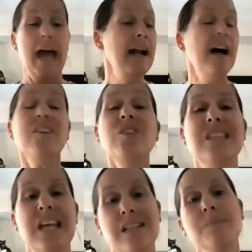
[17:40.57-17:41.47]
And I got a
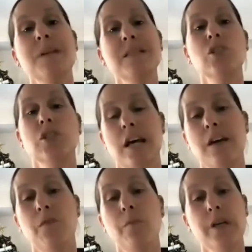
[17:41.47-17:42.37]
text message
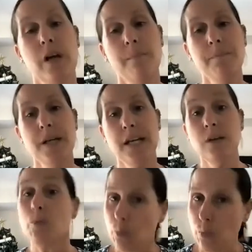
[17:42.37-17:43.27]
today from the
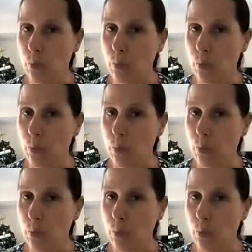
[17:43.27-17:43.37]
company,